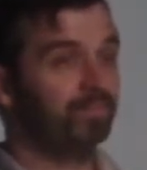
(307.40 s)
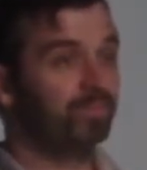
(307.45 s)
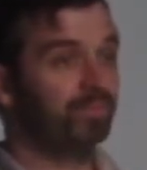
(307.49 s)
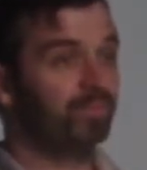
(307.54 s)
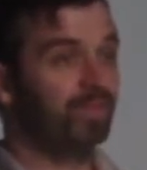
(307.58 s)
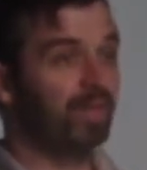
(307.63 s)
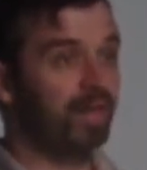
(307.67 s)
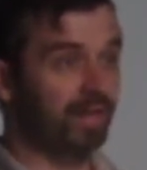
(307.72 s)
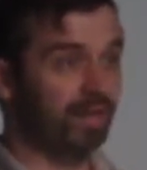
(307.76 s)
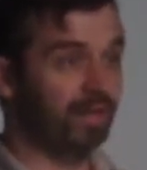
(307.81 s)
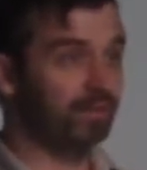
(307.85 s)

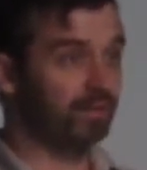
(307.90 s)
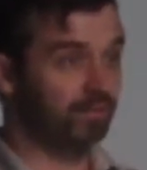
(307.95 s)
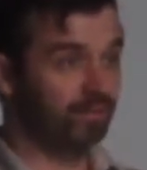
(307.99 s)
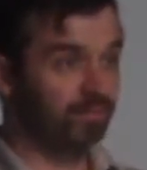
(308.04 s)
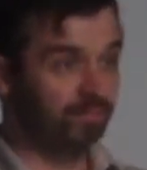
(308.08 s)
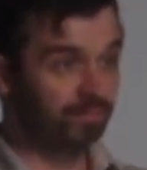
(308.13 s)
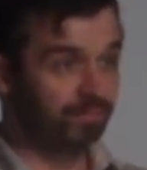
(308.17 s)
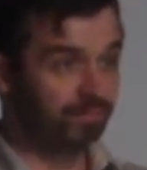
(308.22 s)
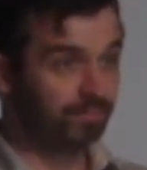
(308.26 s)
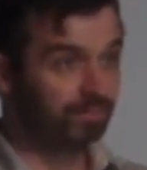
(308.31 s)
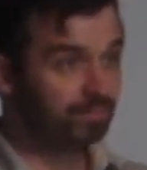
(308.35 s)
Like,
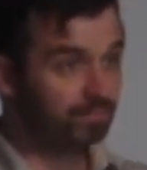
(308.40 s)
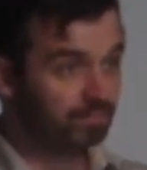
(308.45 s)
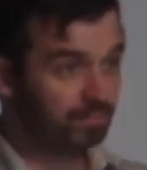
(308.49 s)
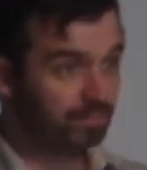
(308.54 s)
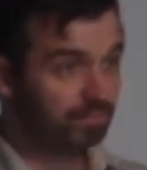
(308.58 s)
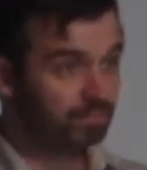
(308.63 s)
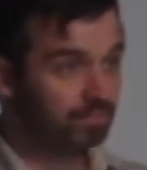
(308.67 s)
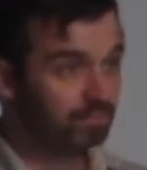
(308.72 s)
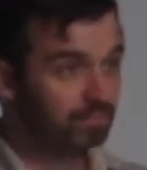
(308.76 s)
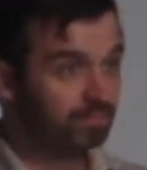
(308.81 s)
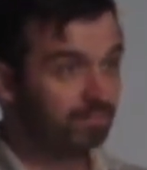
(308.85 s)

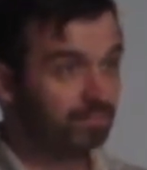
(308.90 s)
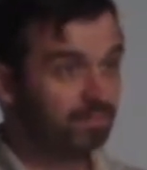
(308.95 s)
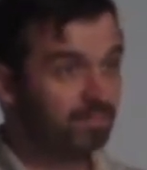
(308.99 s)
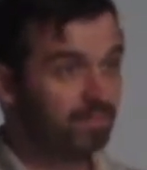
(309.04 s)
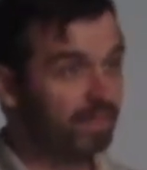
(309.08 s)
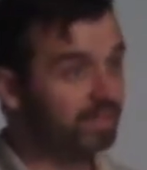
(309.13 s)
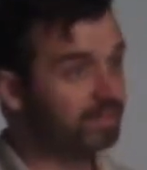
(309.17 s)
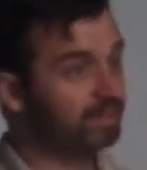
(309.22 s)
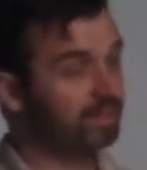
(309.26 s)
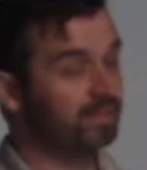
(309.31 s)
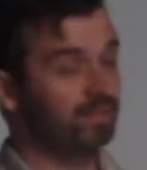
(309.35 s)

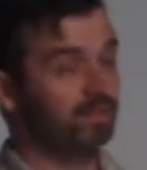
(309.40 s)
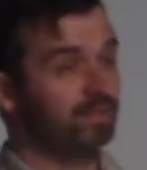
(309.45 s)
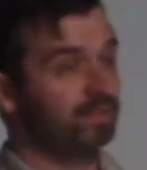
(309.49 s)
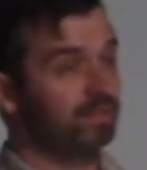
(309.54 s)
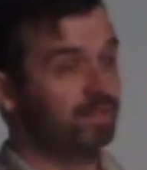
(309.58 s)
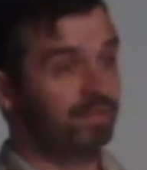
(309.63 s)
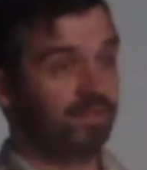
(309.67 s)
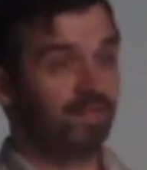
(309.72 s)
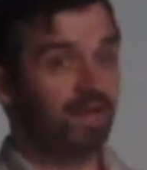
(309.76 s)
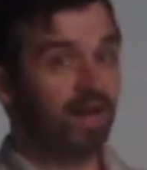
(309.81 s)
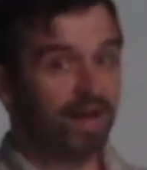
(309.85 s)
that's
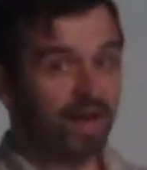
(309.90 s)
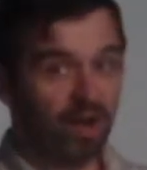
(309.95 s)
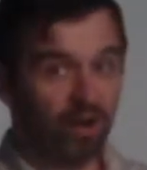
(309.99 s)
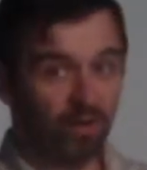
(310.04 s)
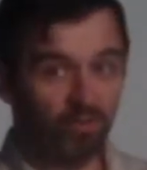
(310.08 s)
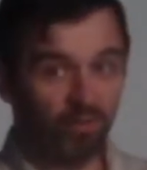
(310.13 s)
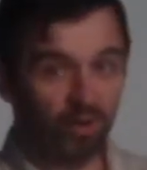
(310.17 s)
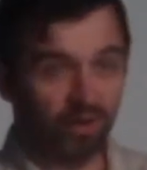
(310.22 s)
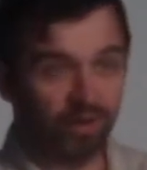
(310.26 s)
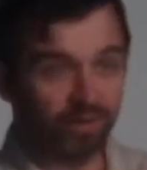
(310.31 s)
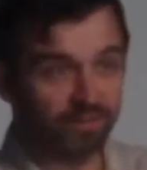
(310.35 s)
not how it
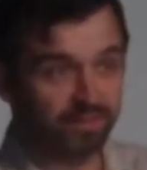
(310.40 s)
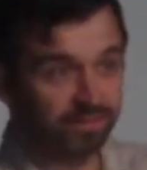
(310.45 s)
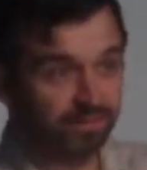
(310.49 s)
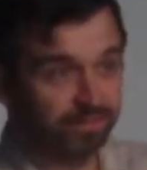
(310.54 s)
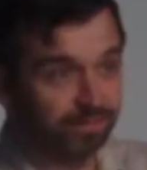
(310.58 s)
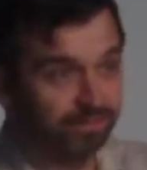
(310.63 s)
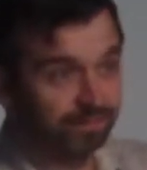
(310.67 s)
works.